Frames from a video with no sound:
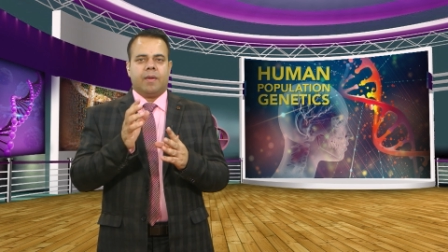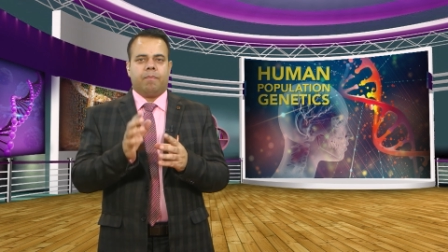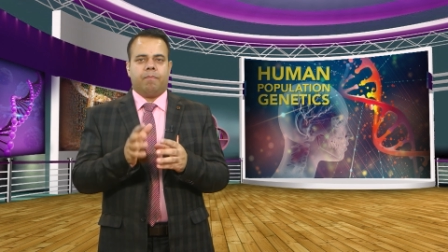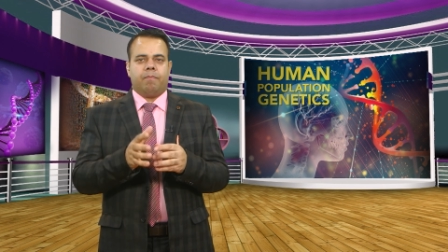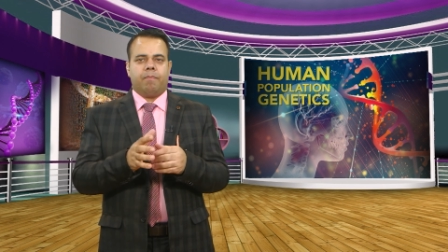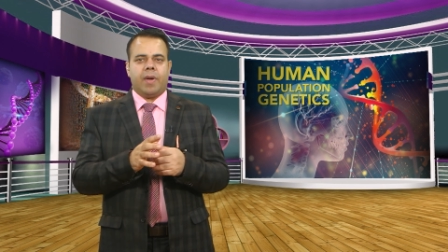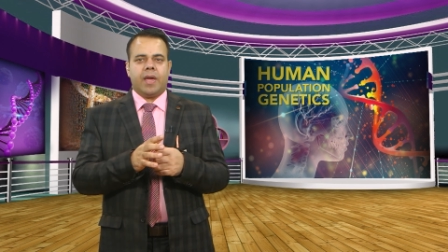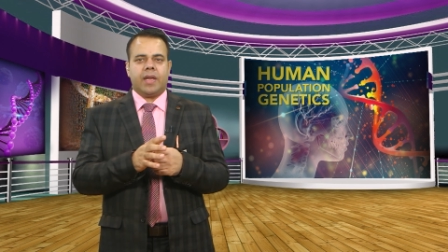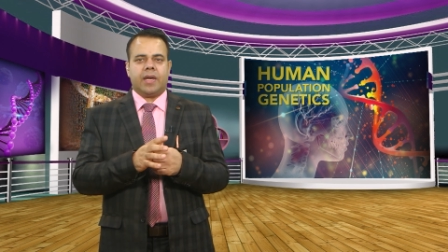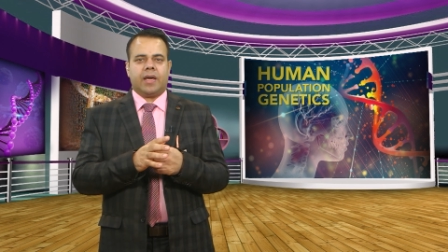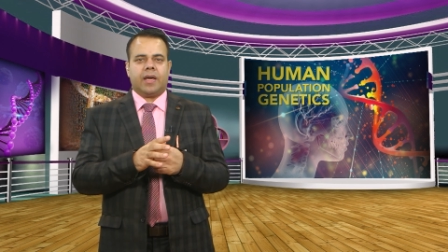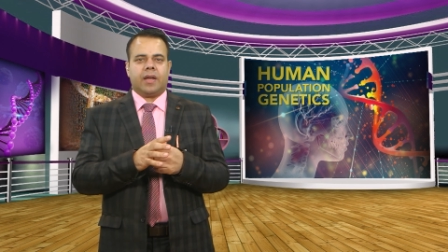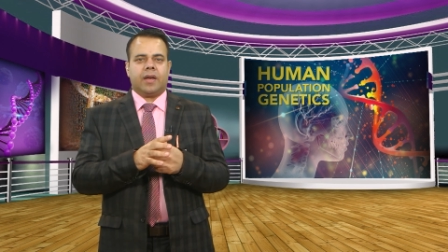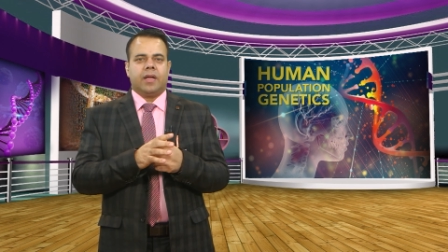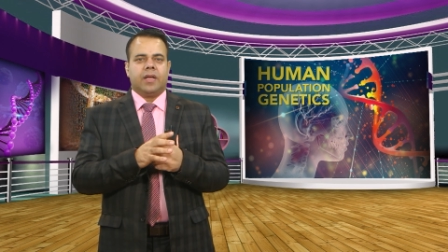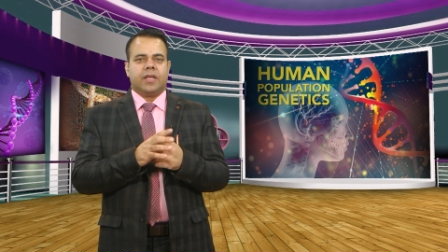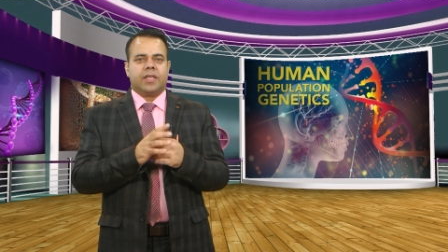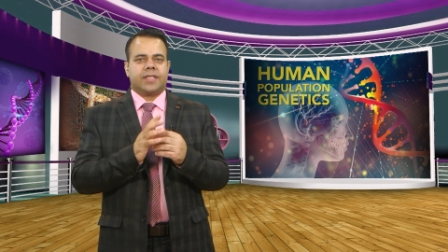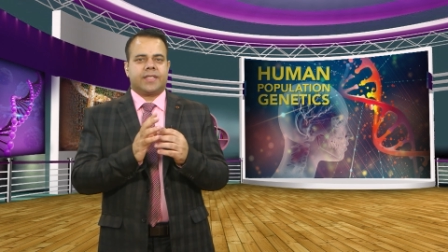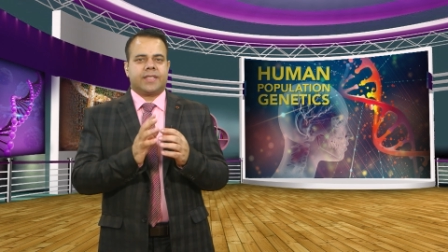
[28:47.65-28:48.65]
manner
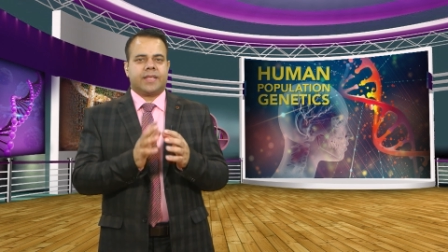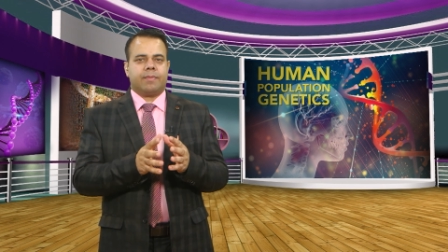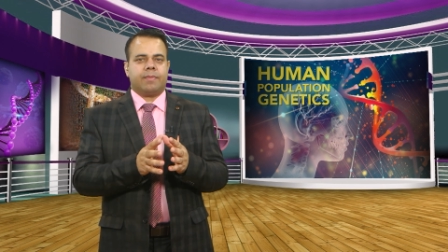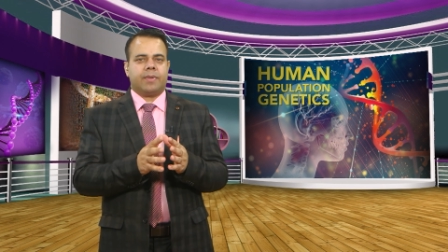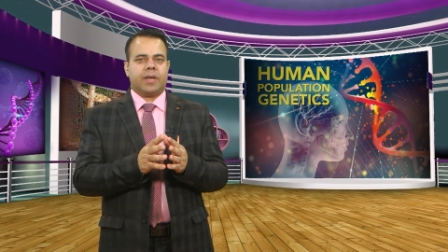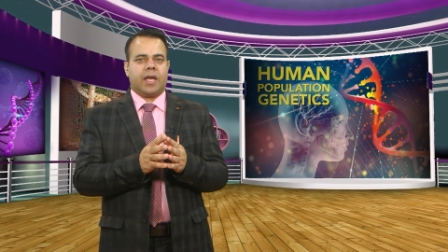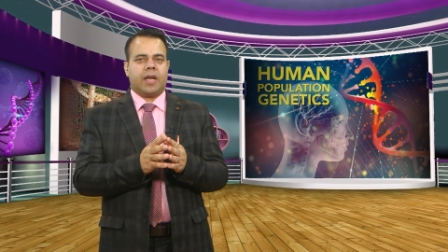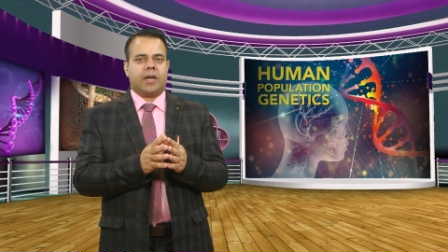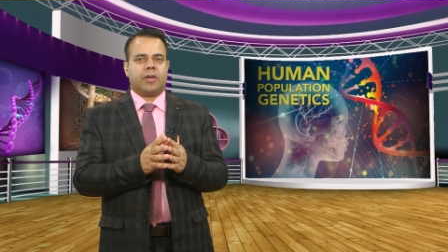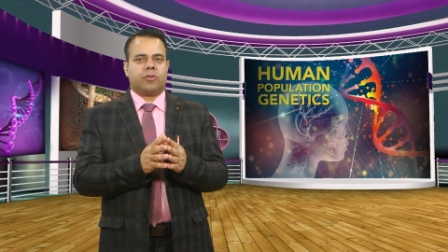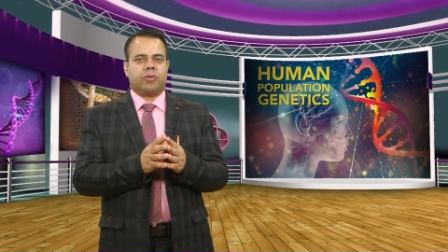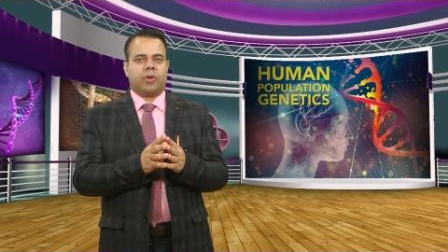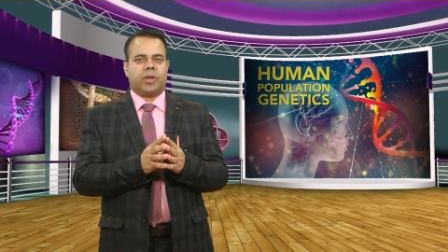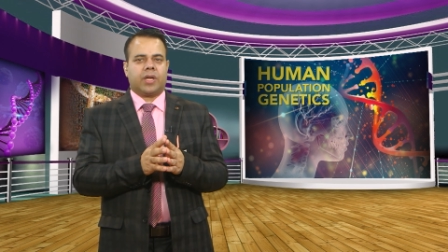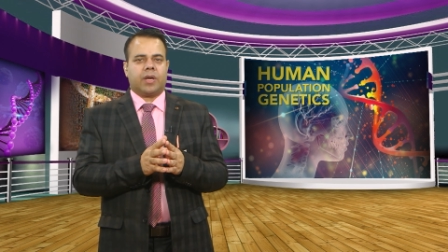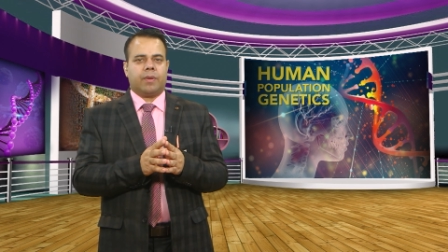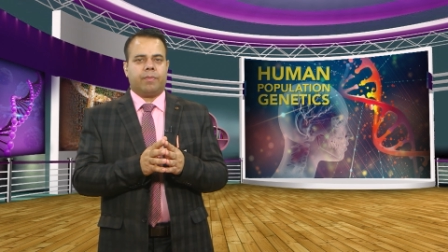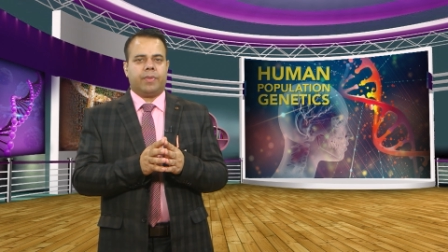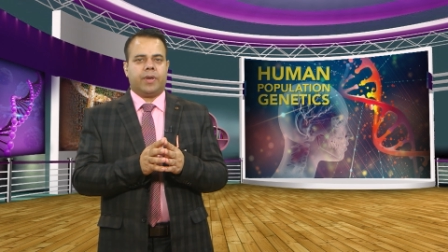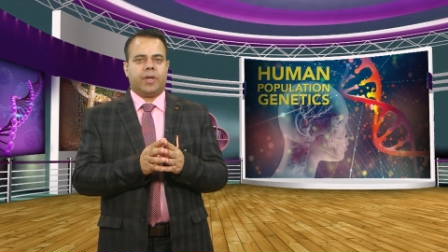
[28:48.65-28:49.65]
similar to
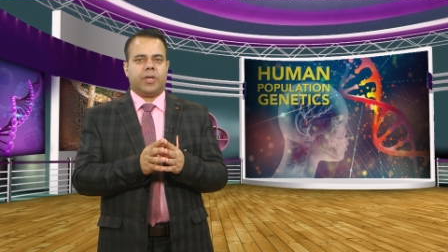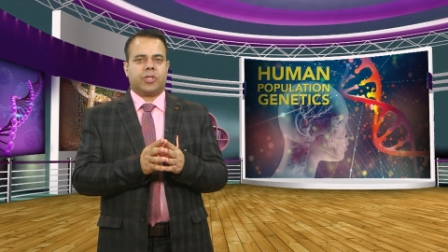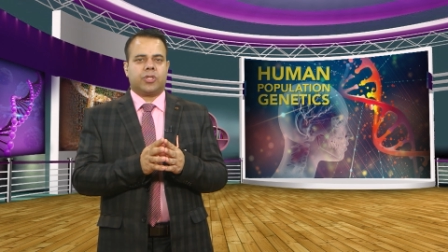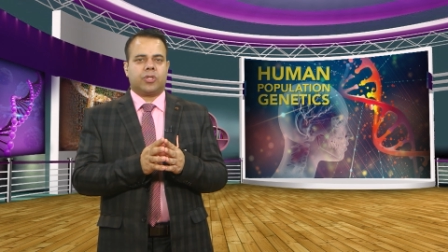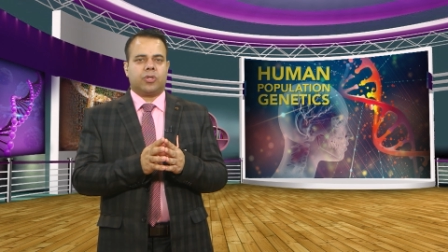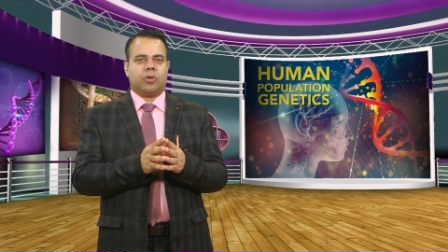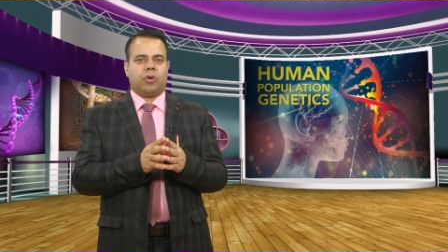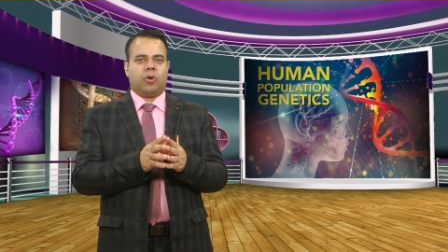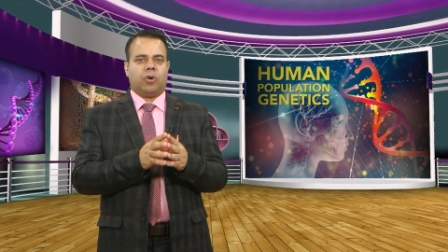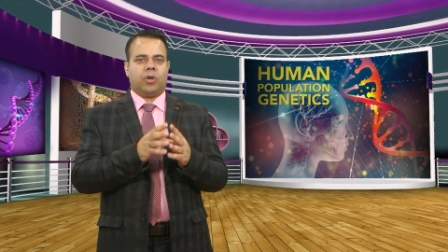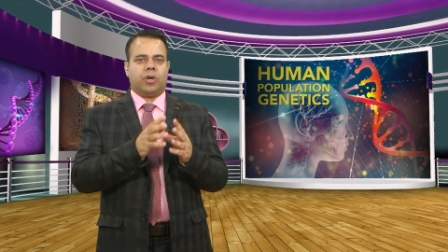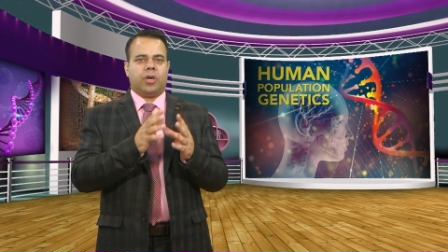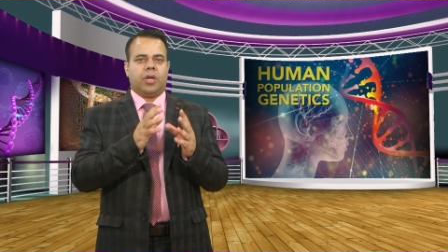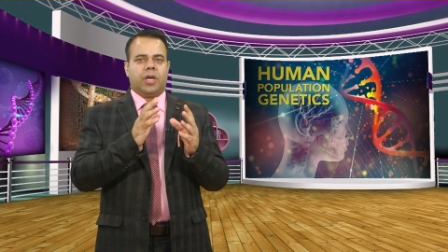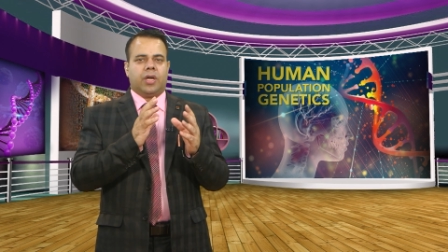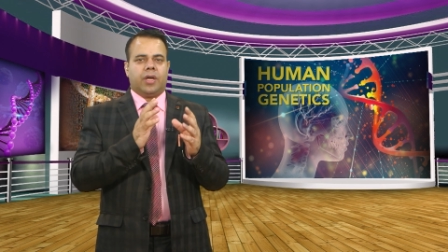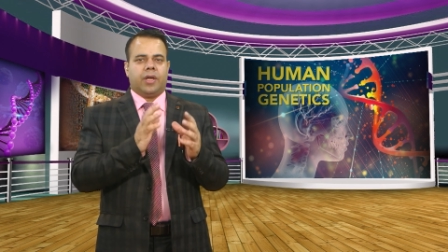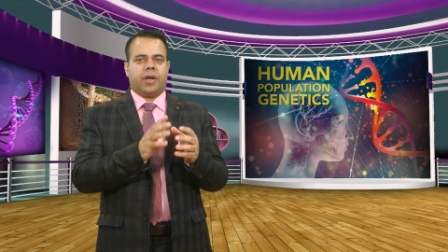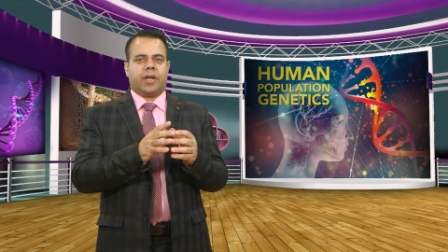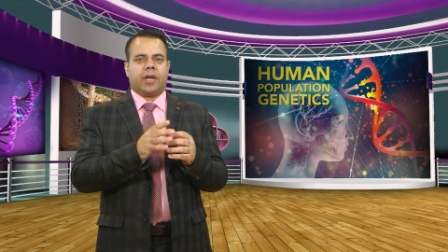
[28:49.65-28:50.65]
recombination on
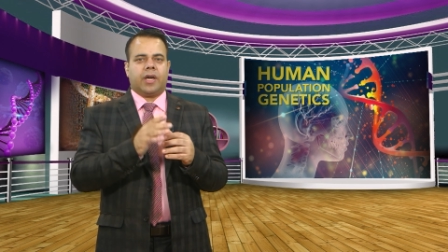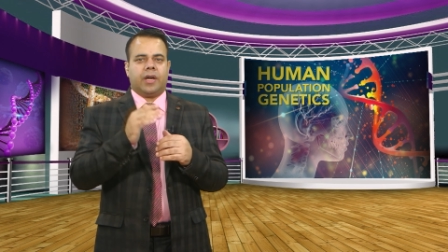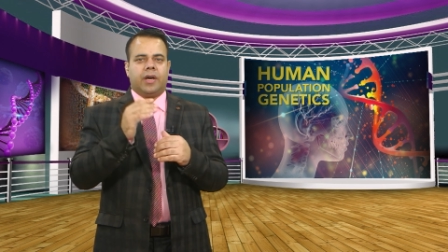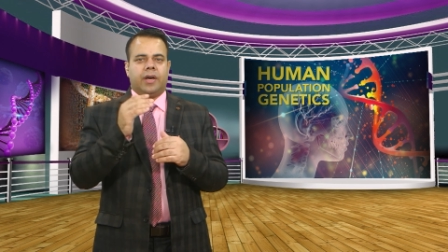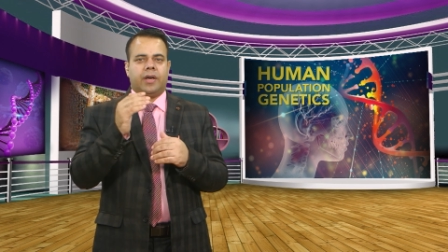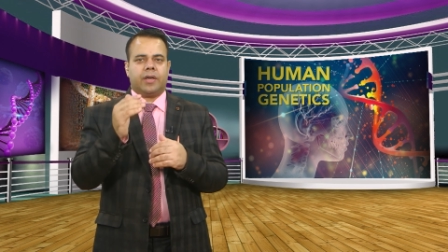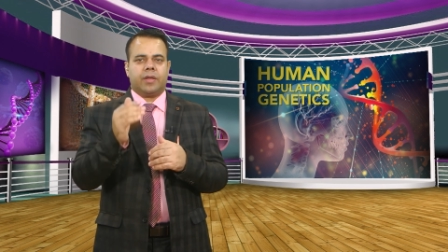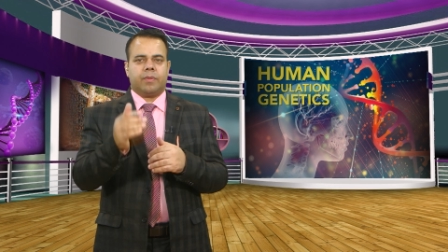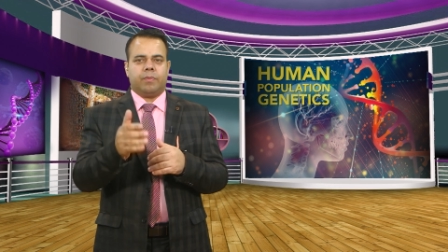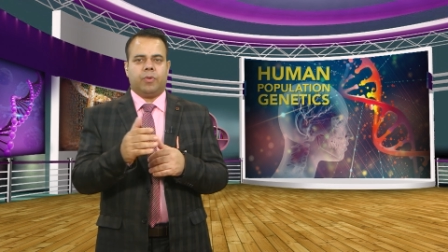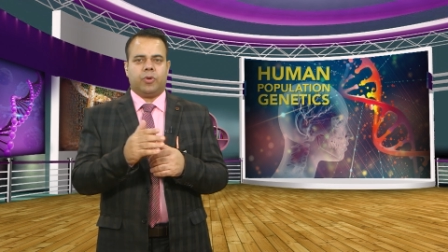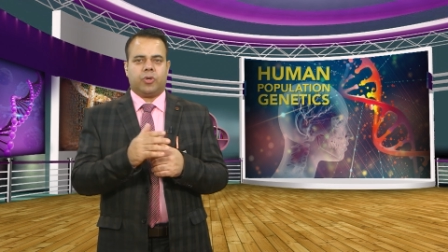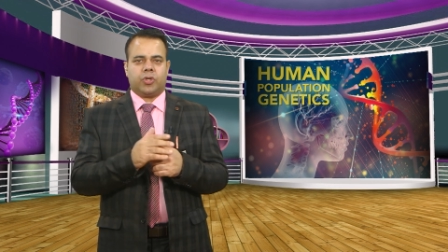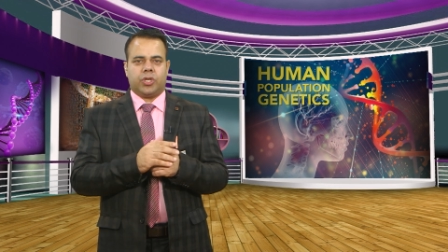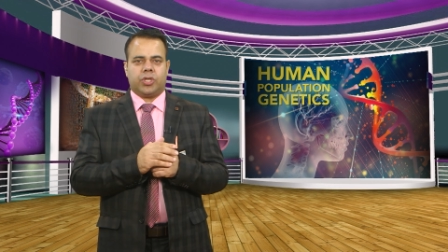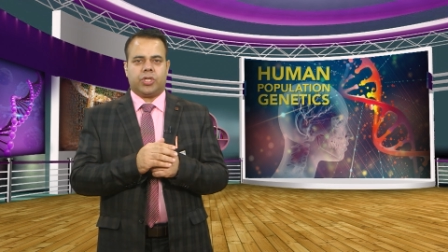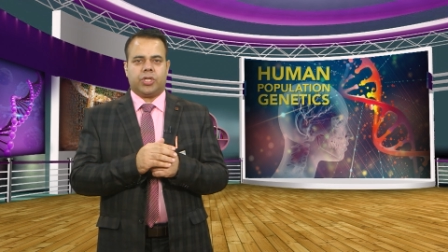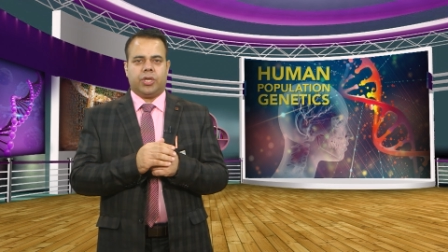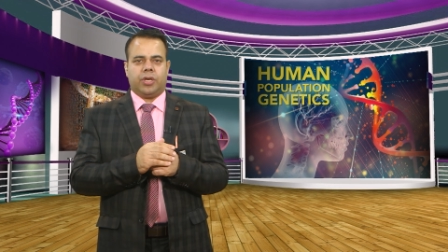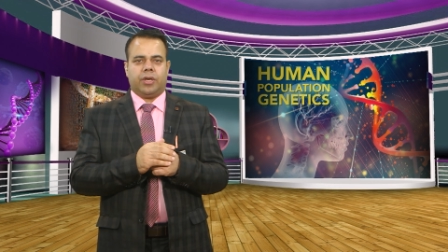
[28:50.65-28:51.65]
recurrent
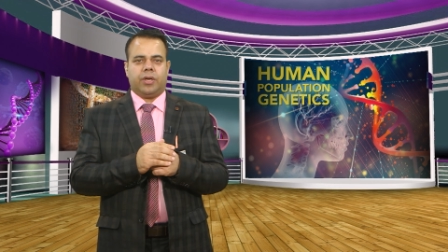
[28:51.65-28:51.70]
mutation.